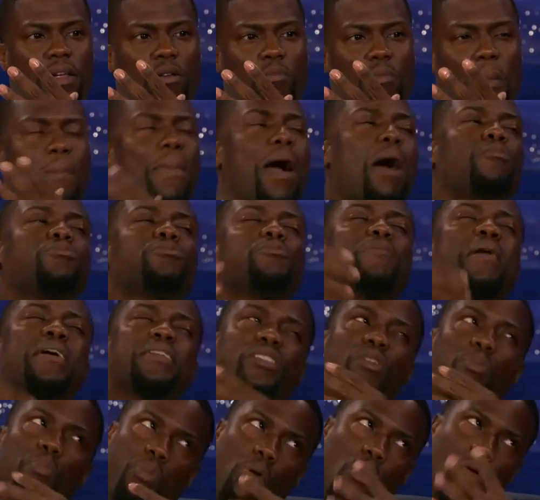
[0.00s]
was my
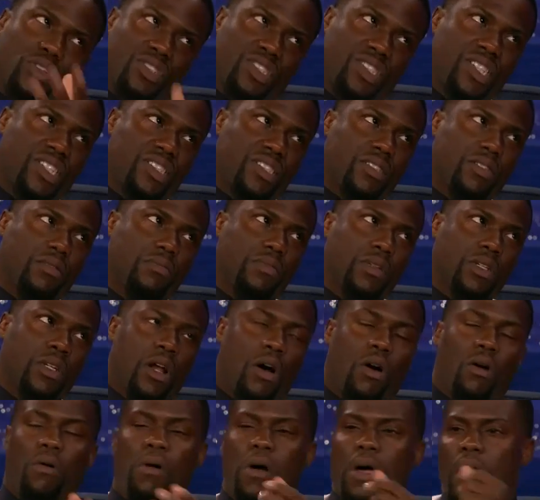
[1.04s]
support system, you
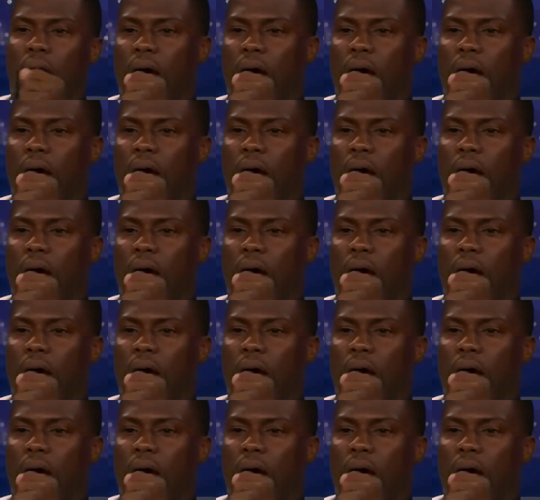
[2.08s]
know?